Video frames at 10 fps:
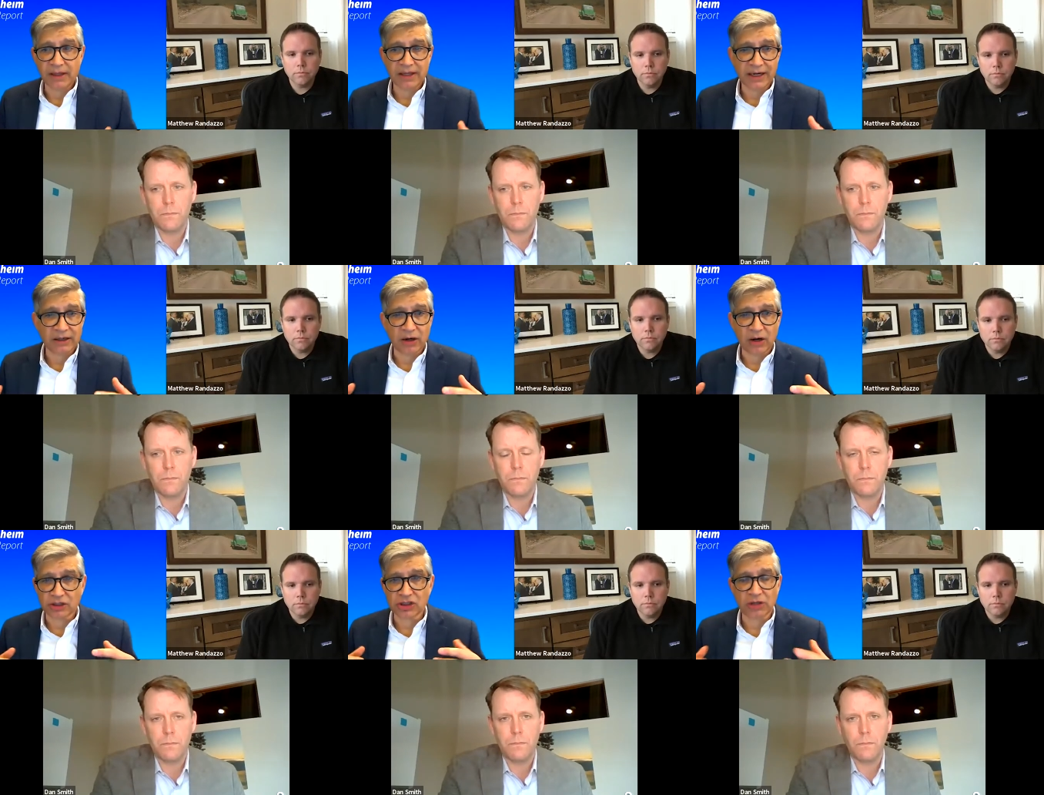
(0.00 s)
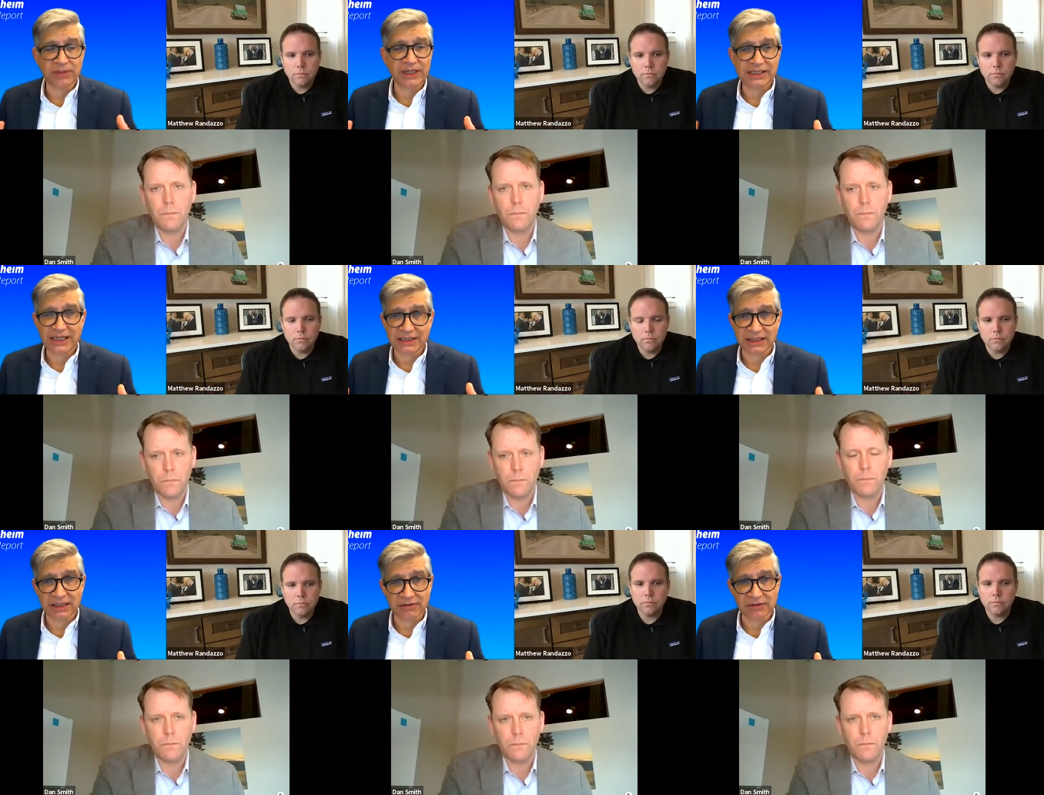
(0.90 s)
Speaker 1: There are so many
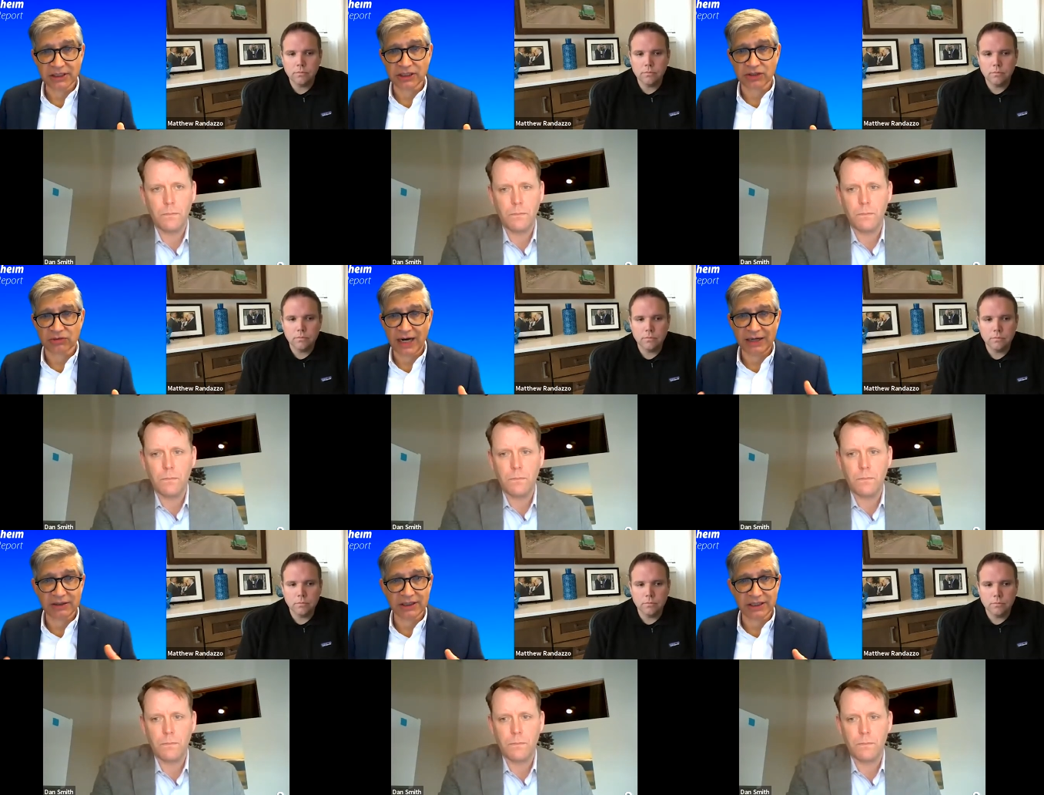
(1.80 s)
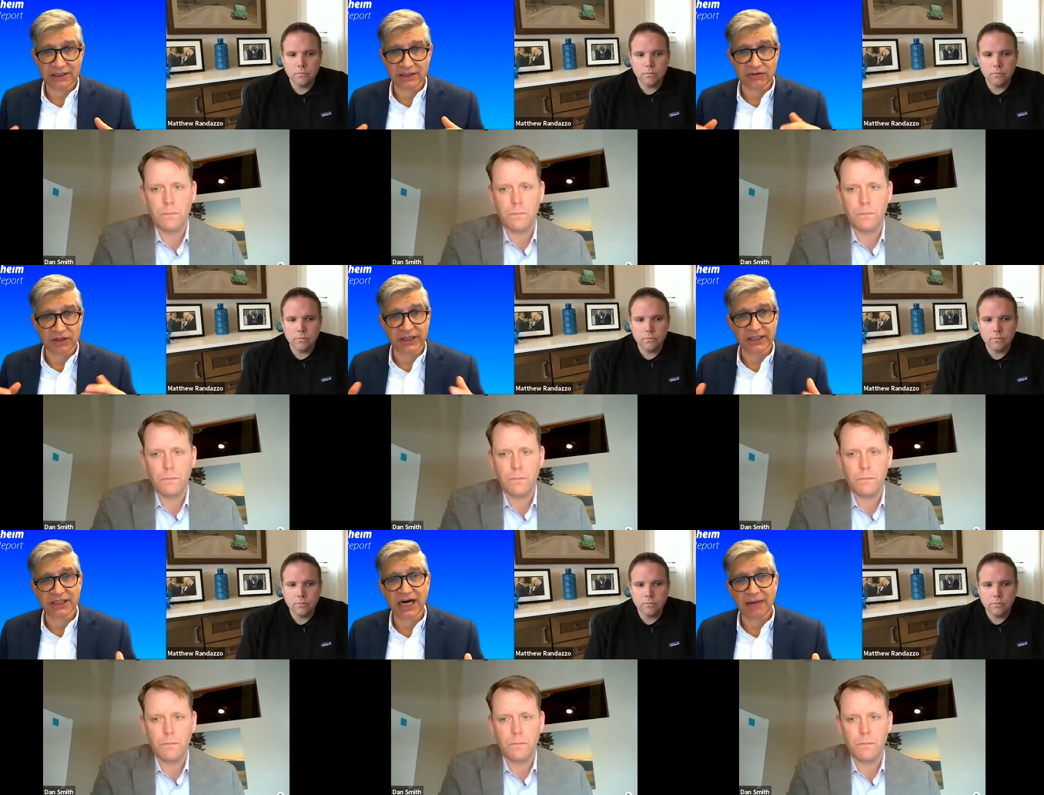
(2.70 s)
sensitivities surrounding these
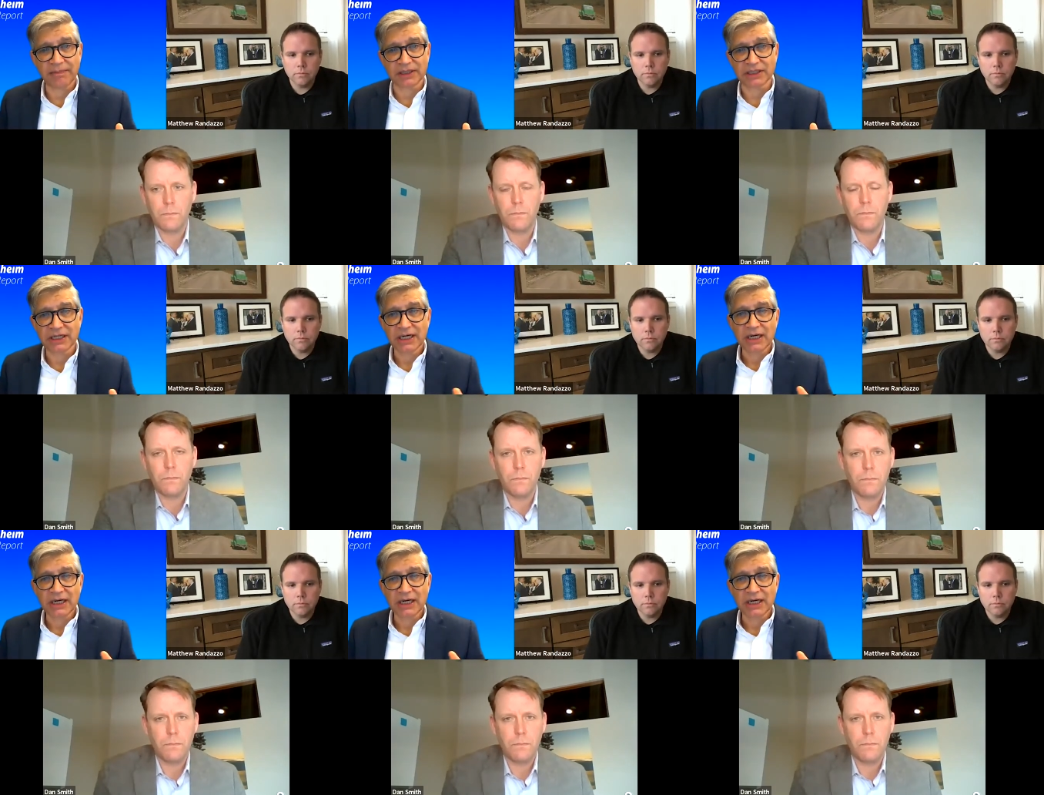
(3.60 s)
various topics.